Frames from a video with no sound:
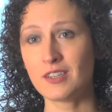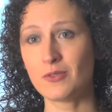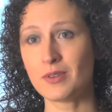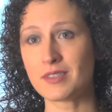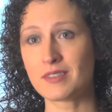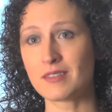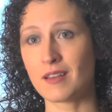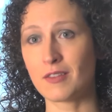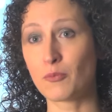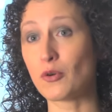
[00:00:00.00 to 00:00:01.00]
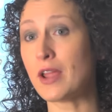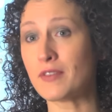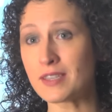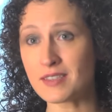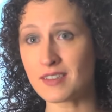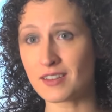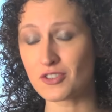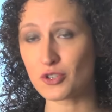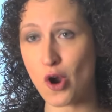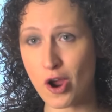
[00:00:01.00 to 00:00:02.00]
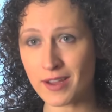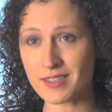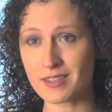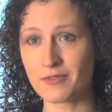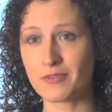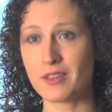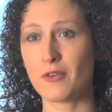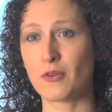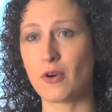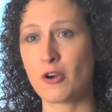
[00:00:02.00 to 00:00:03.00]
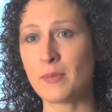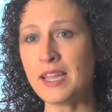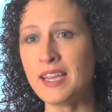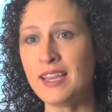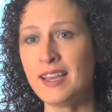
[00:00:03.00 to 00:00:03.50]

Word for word: who is uh, the bravest and strongest of the other army.